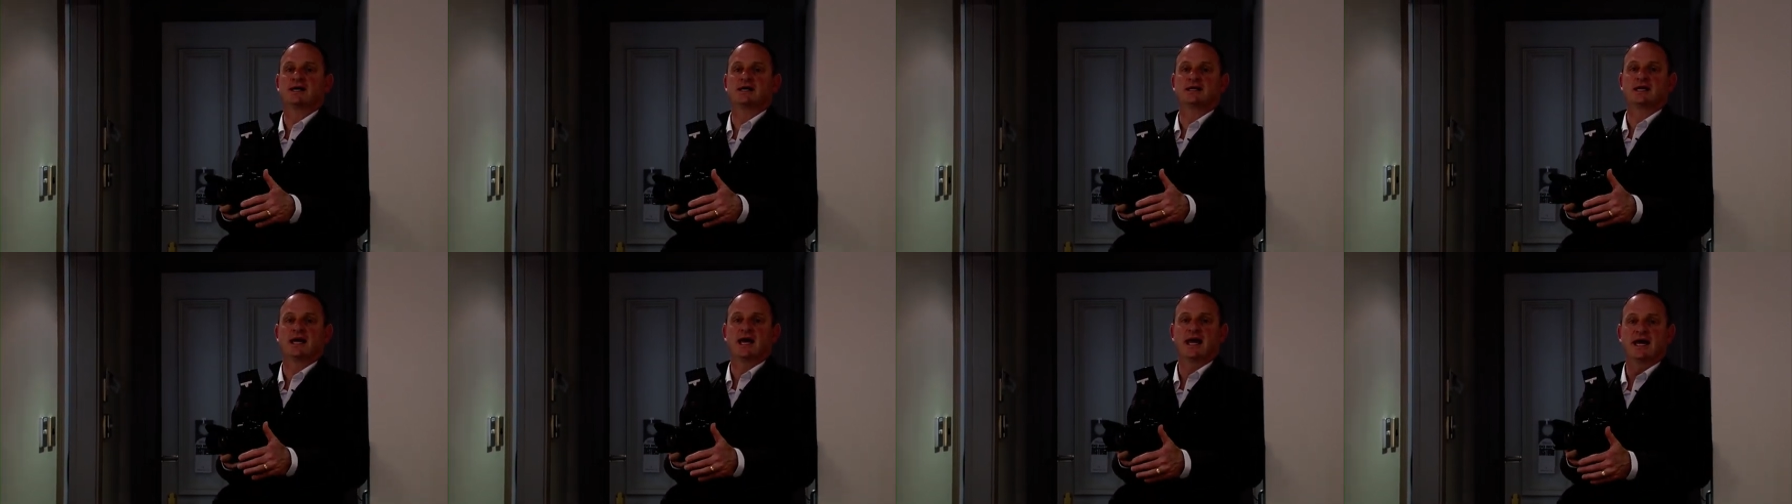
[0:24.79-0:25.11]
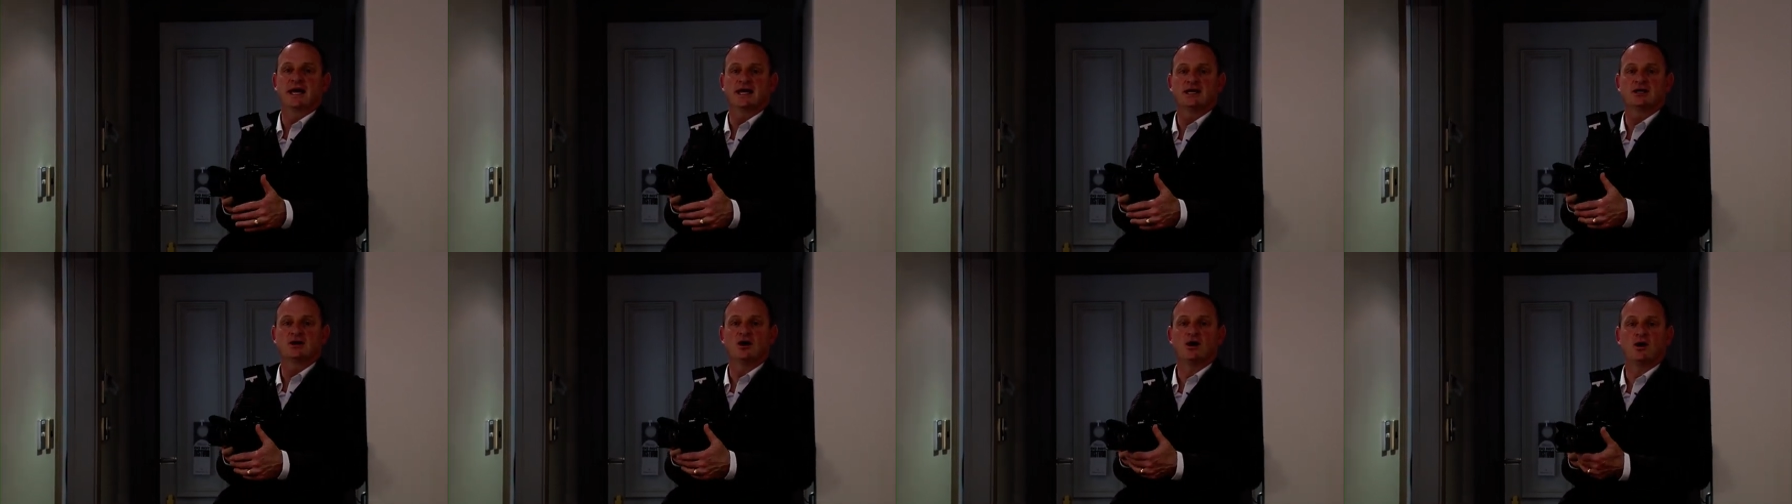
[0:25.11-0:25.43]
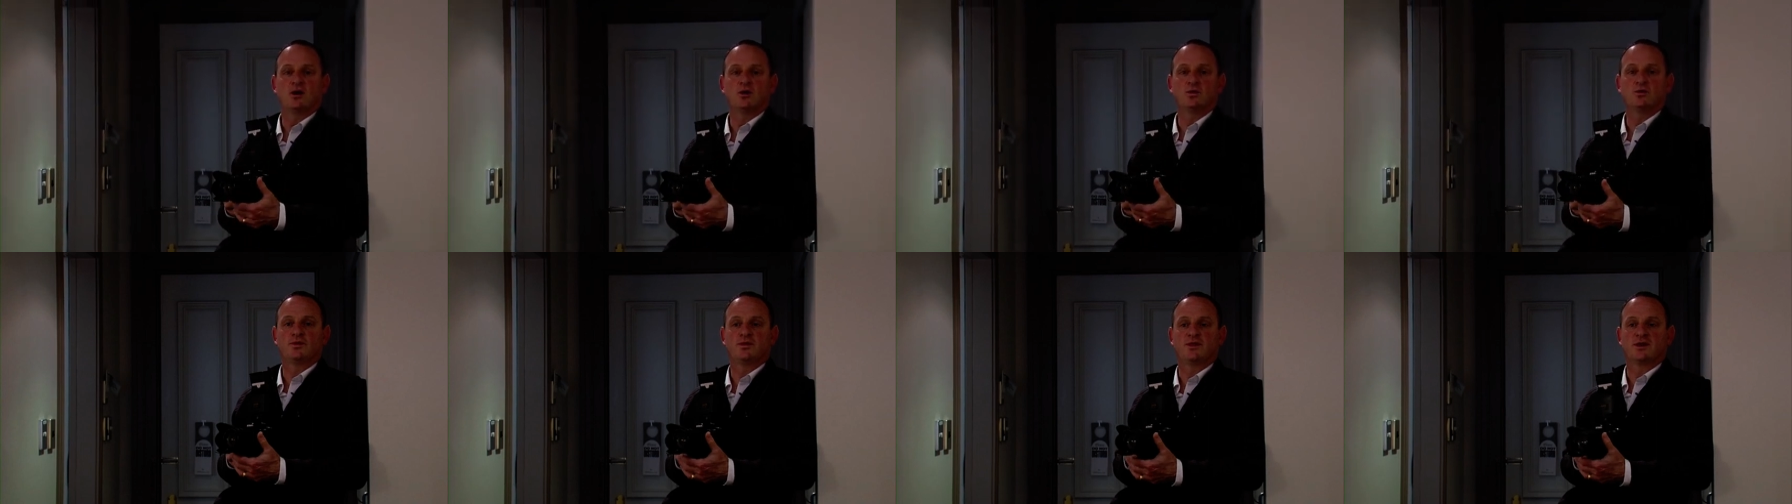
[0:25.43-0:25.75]
and hand
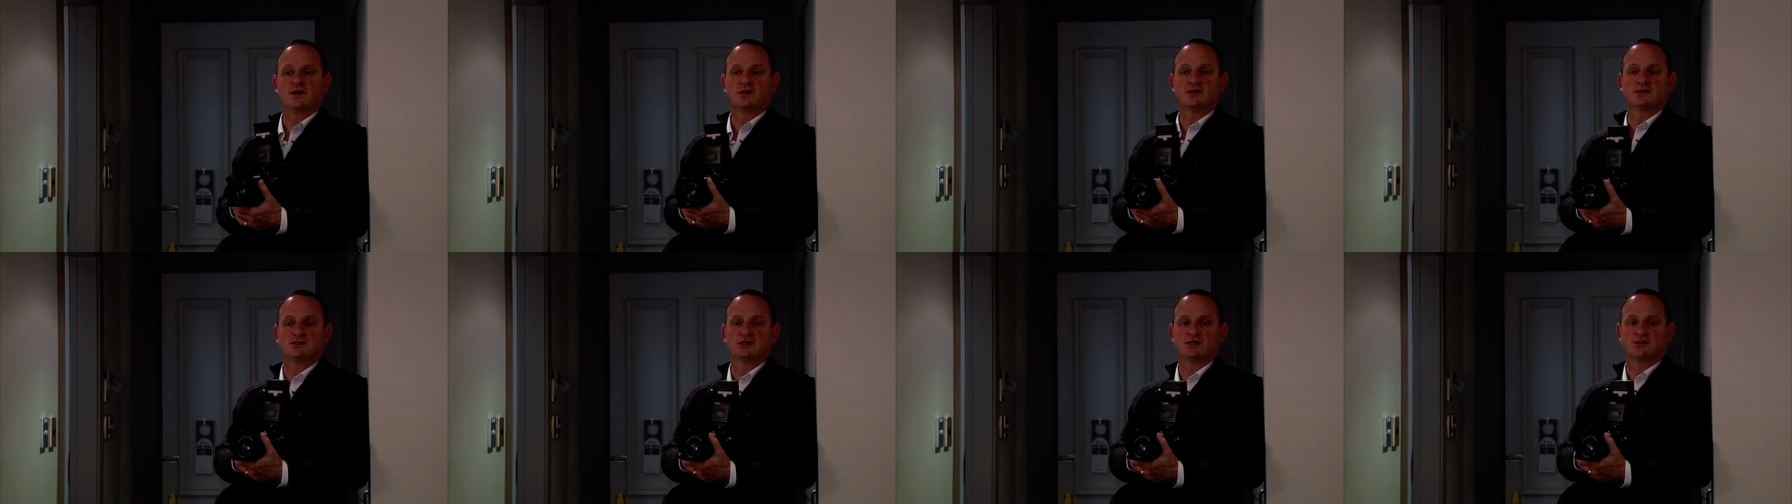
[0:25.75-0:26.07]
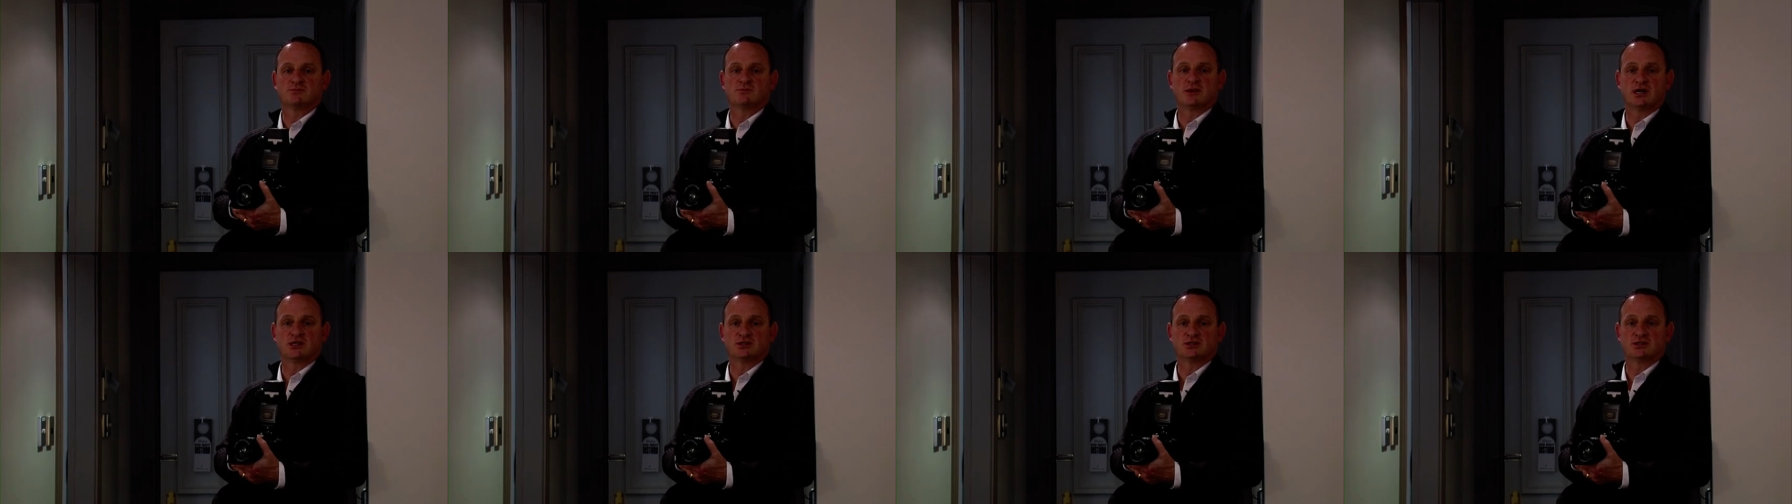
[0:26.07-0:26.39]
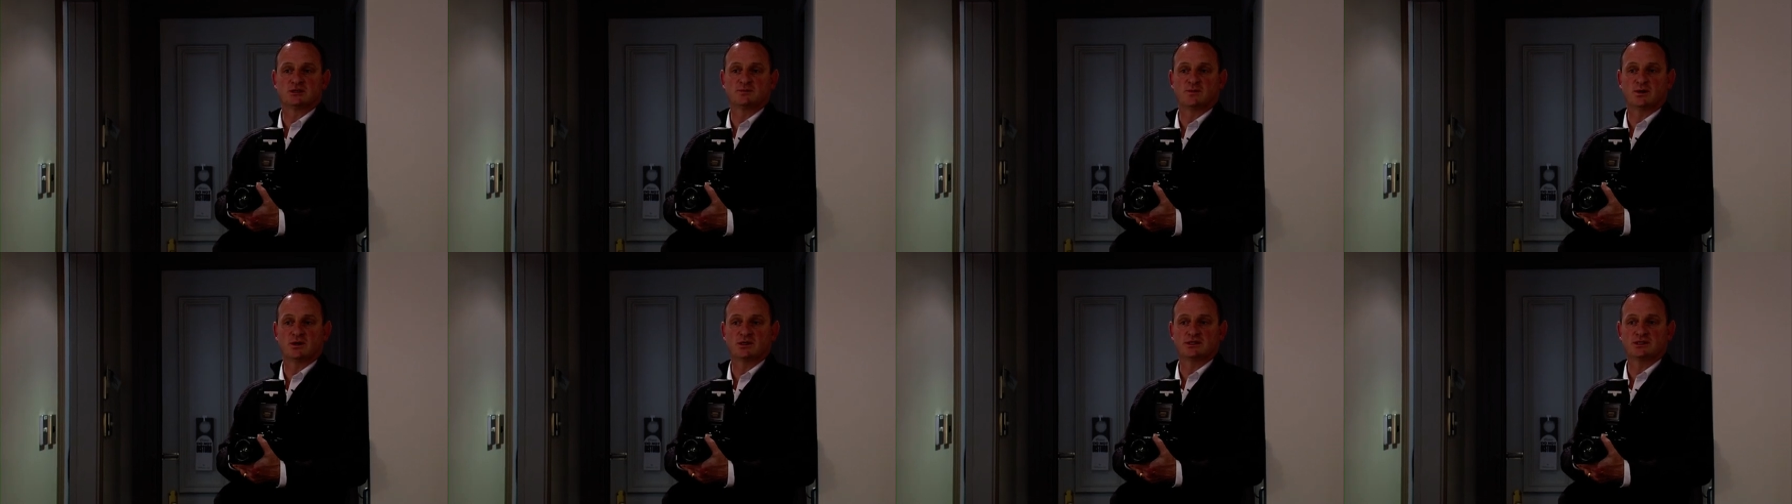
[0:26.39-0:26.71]
hold things as much
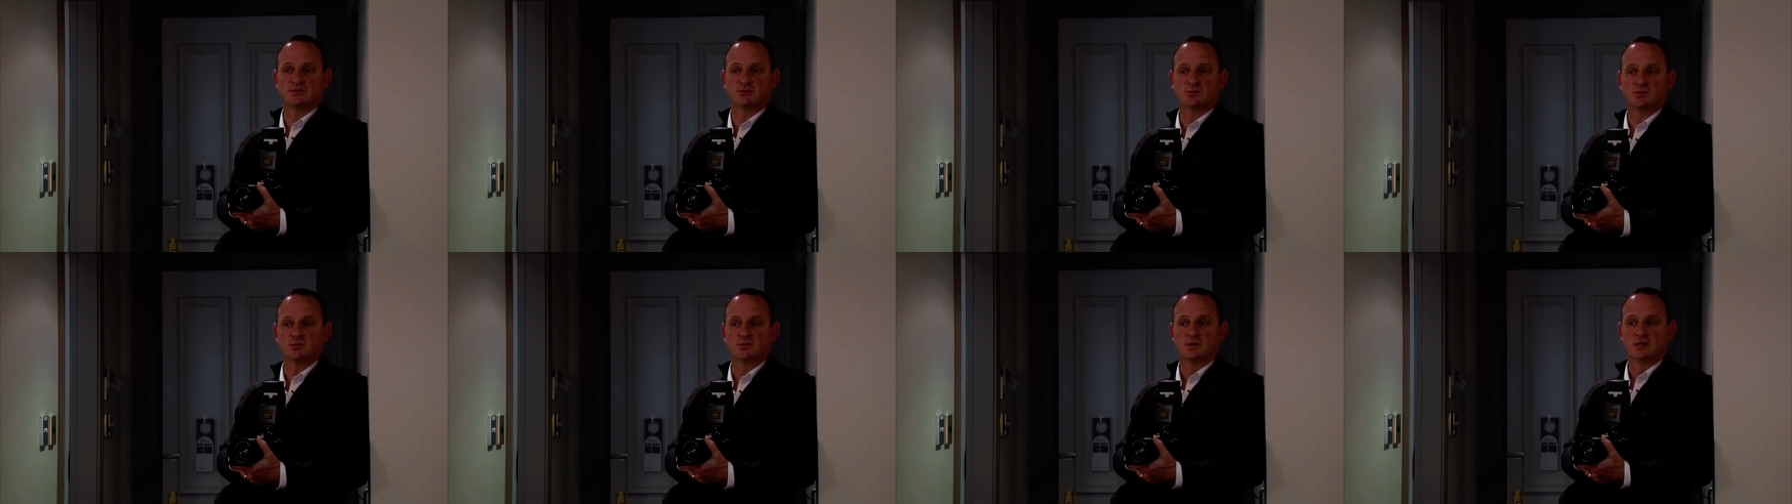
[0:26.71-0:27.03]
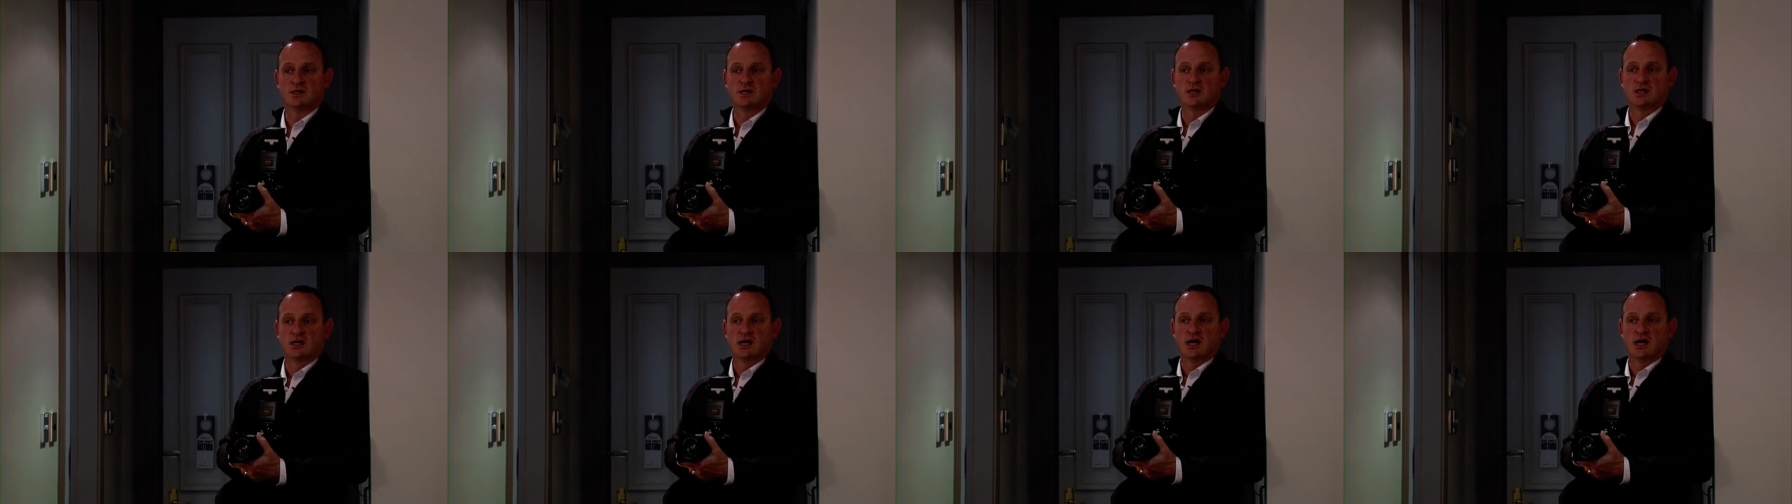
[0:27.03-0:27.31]
as possible.